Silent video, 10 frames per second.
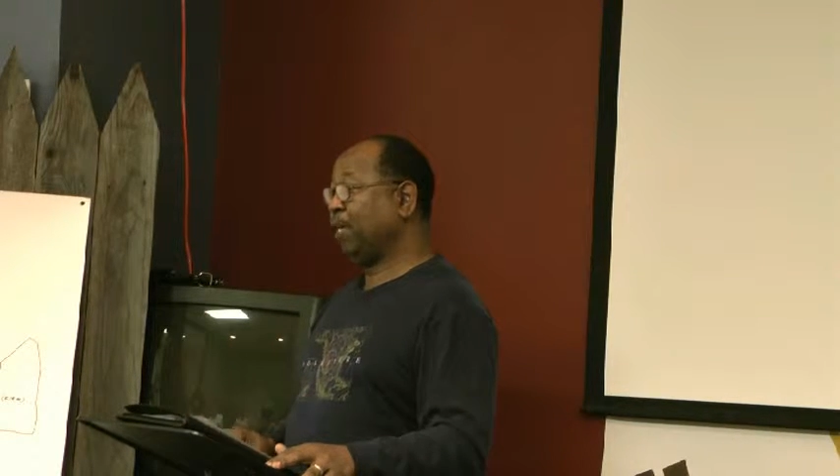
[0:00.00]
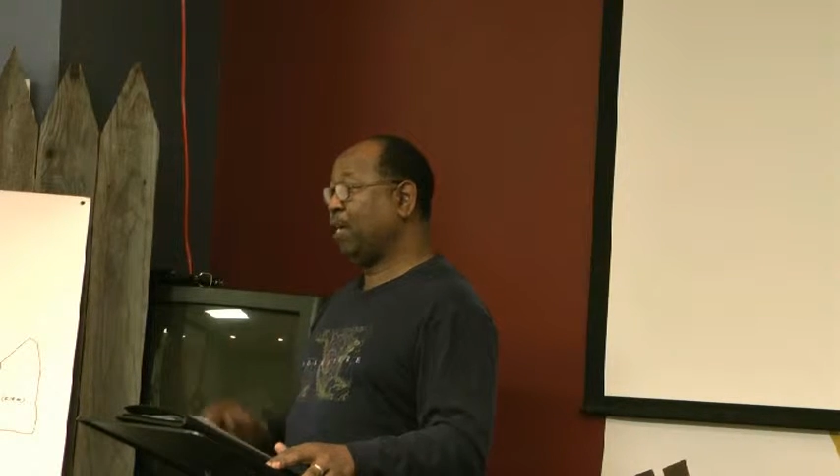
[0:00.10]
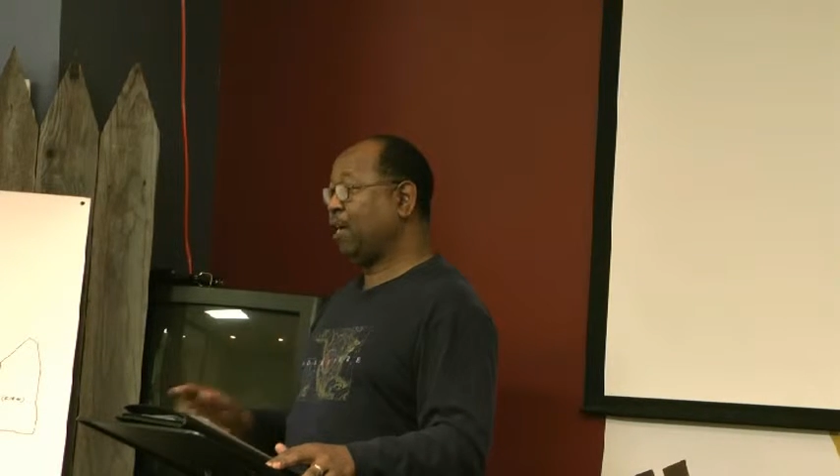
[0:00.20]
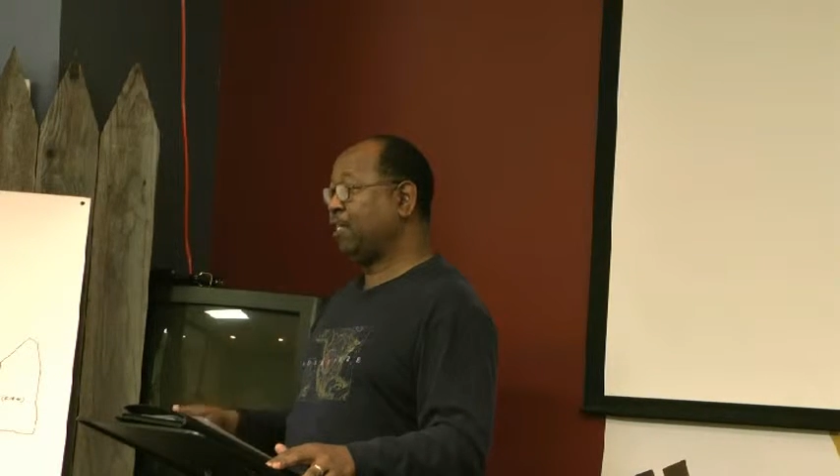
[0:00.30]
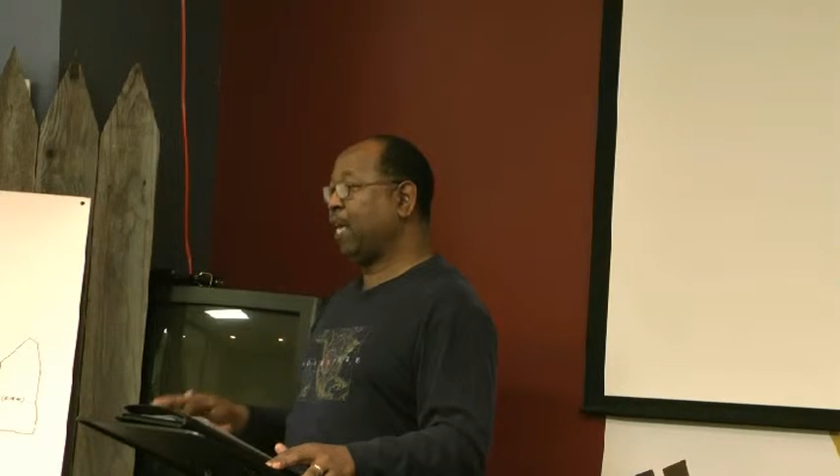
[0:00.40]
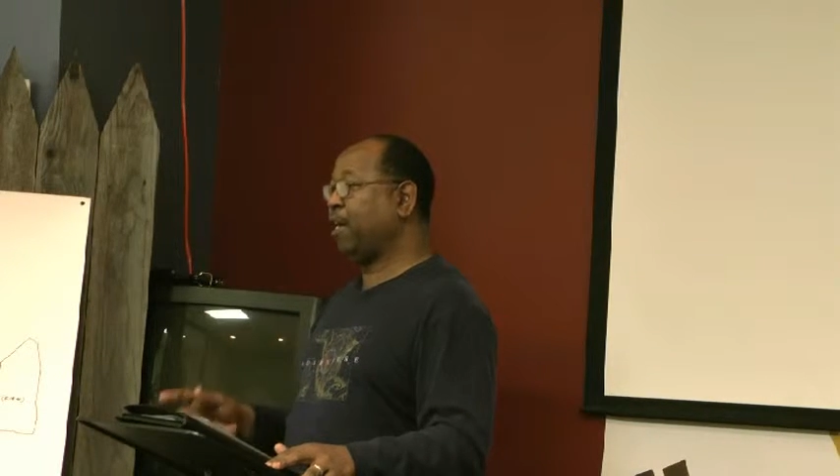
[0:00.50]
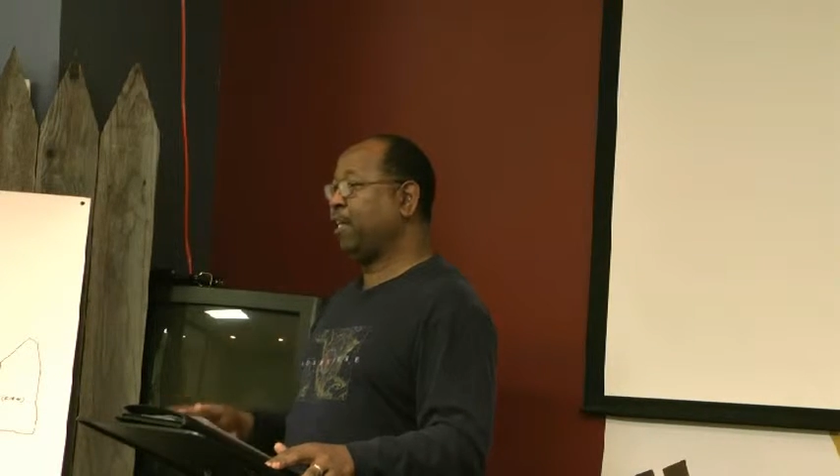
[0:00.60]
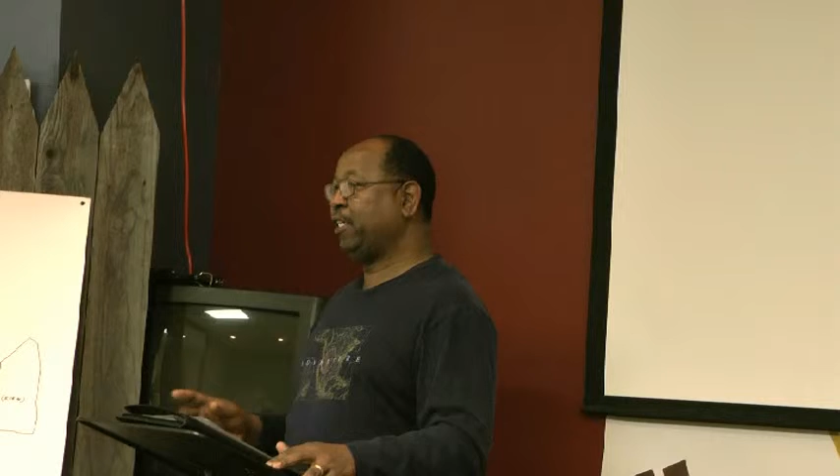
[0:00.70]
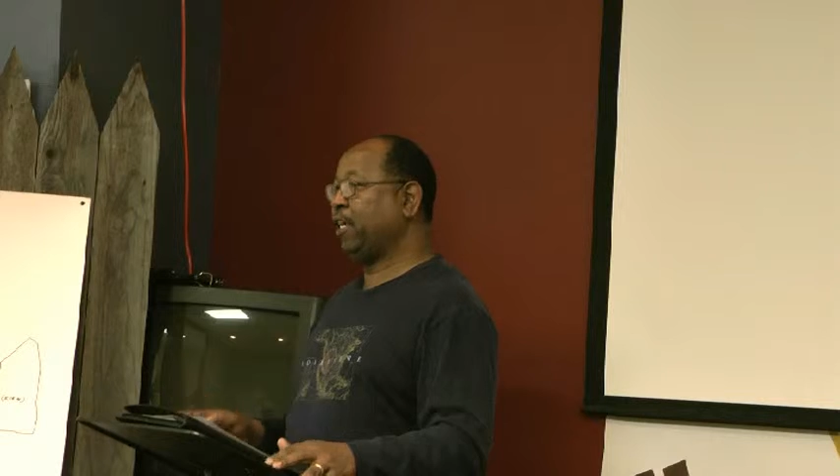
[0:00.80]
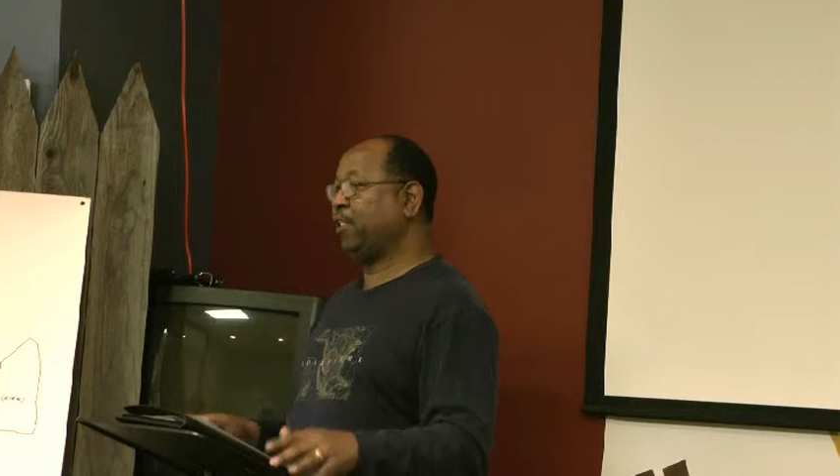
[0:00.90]
because they're
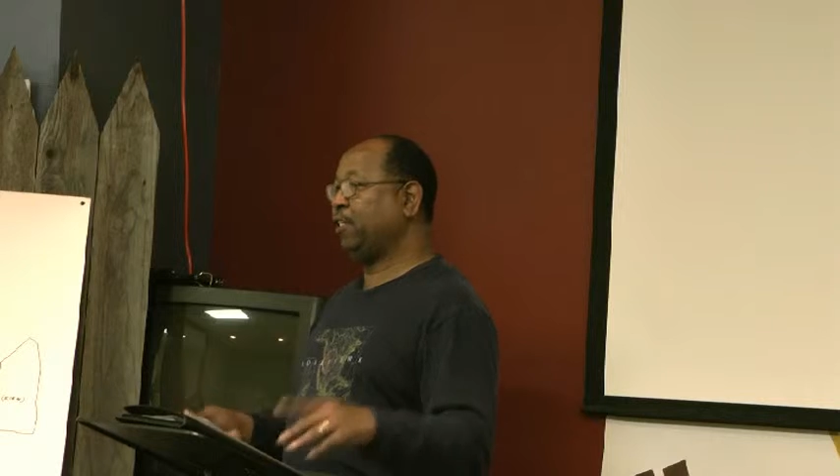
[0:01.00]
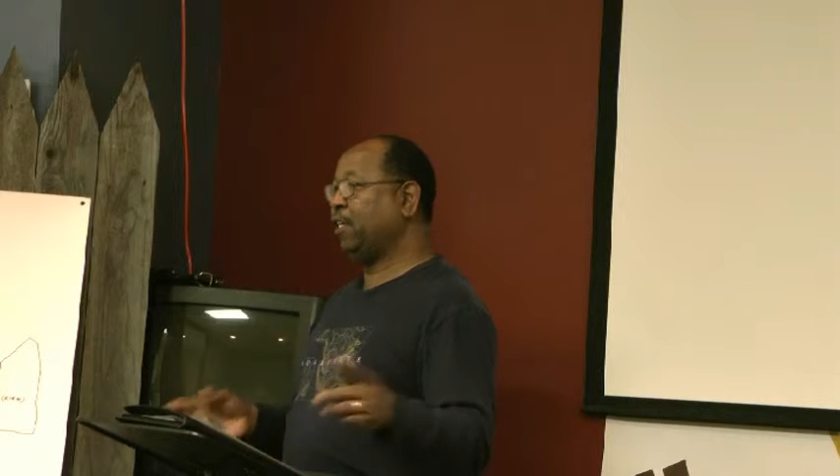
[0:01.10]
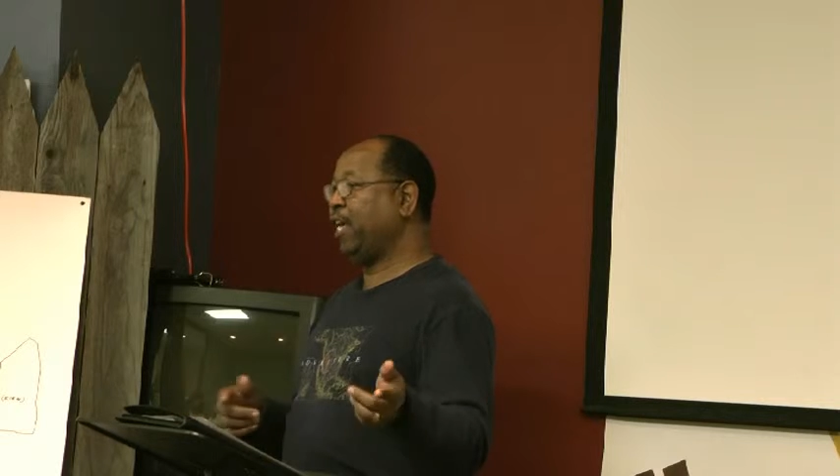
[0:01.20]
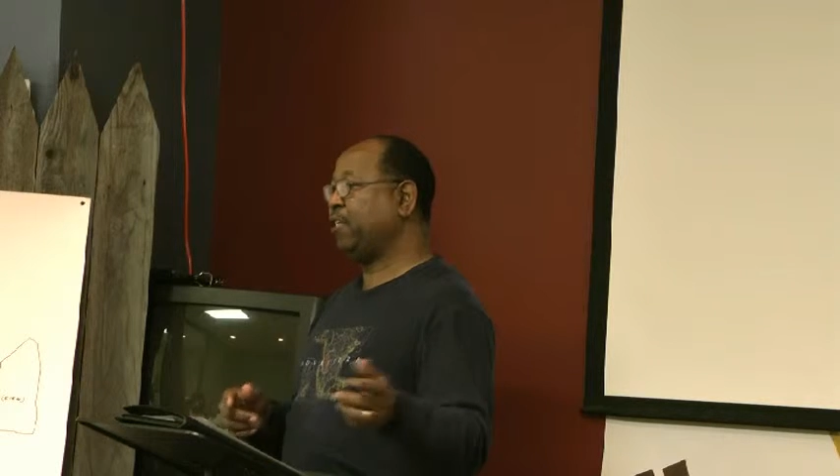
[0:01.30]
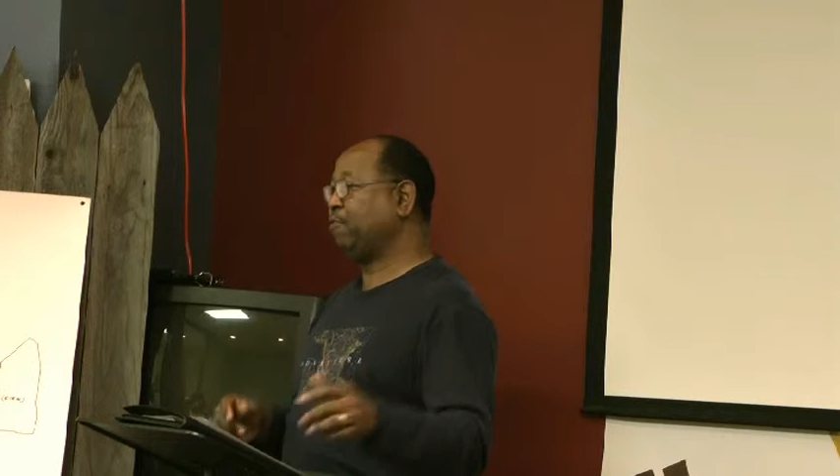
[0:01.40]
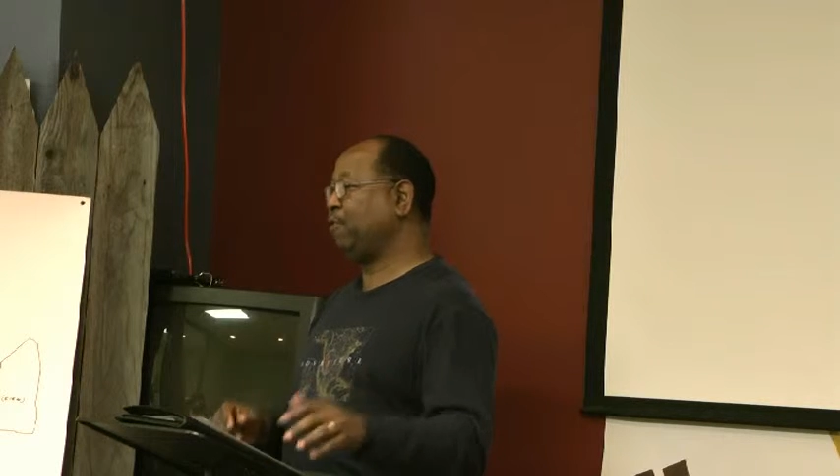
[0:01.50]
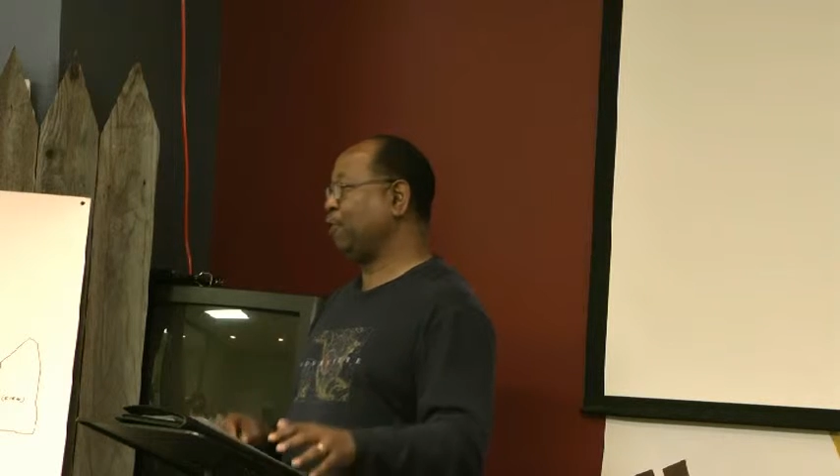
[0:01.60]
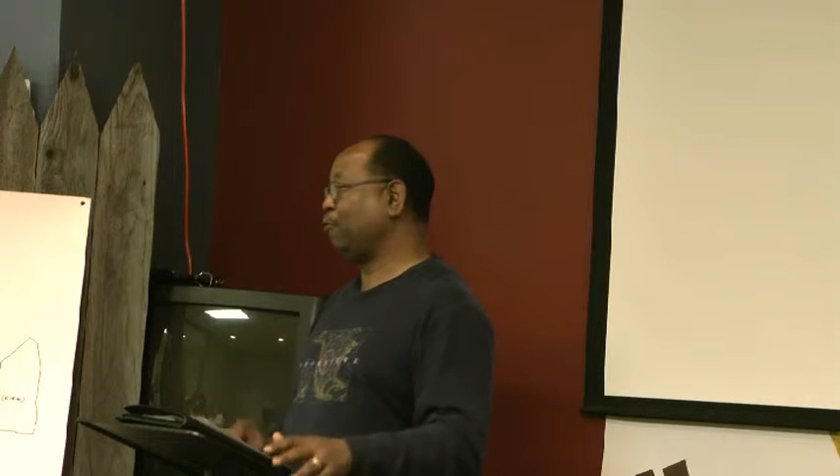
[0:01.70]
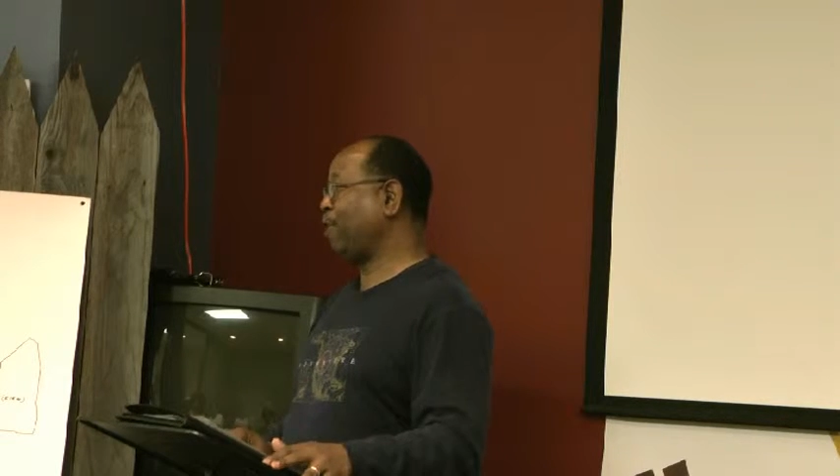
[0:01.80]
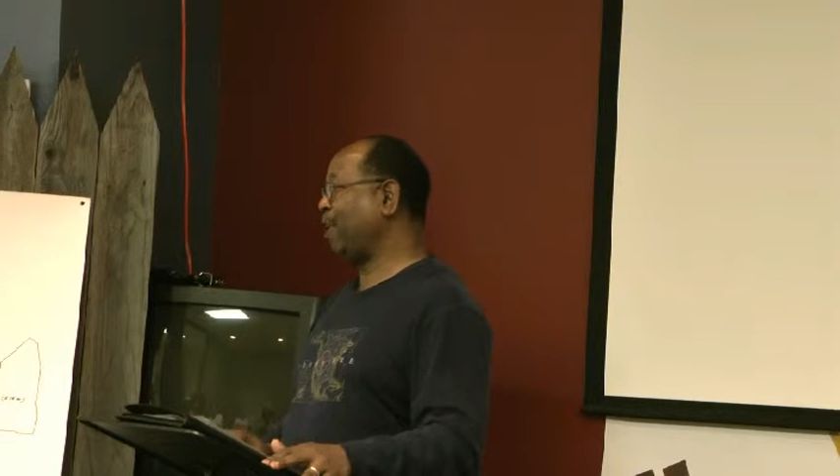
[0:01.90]
going to touch the next
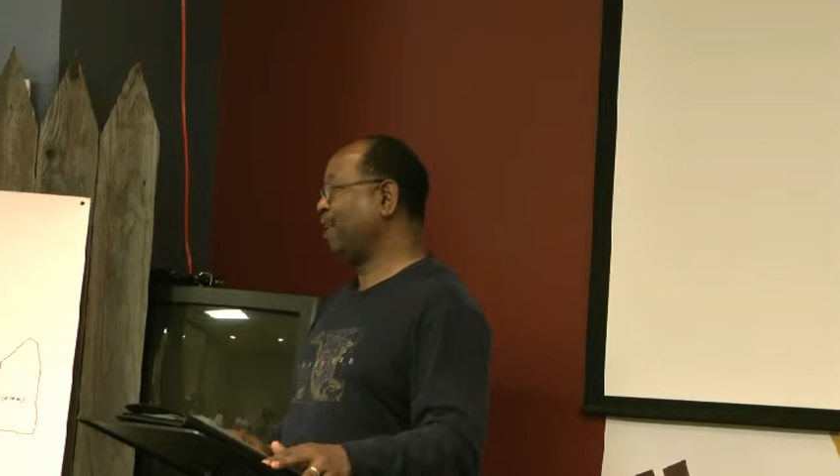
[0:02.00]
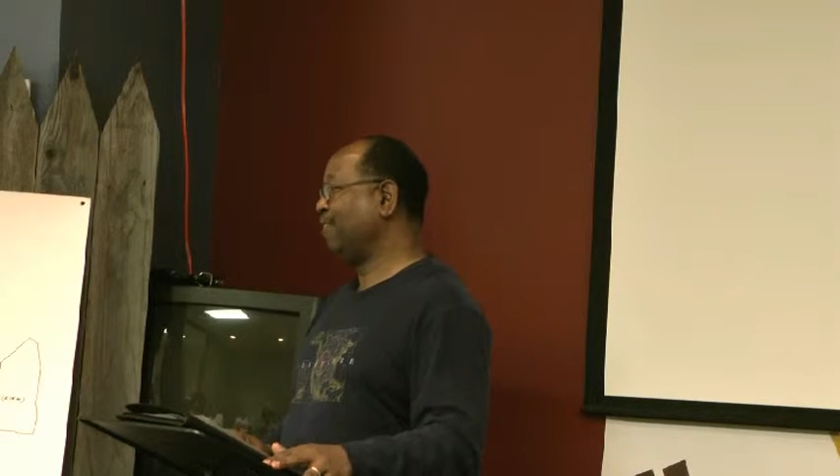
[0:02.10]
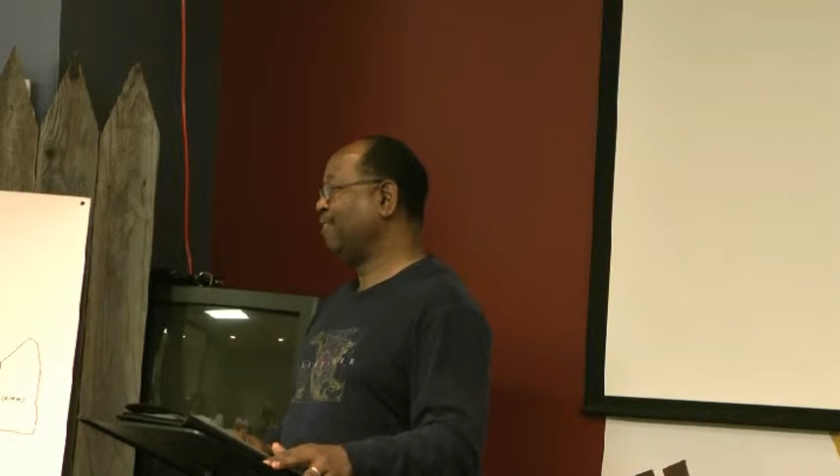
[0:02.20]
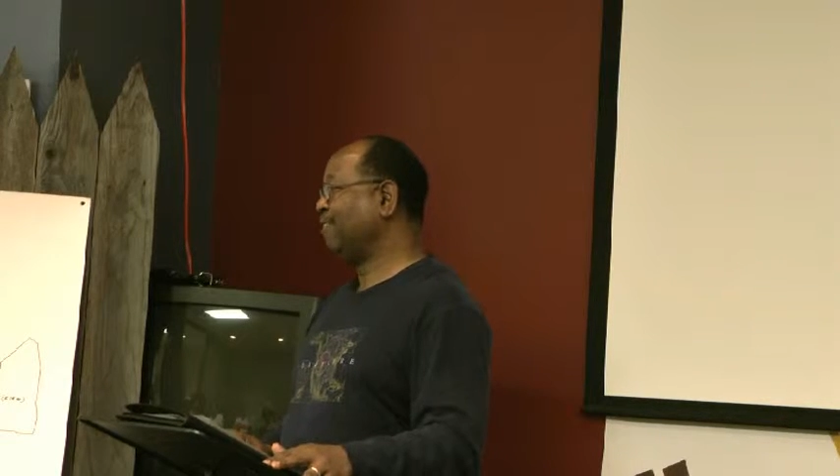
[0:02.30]
5th grade.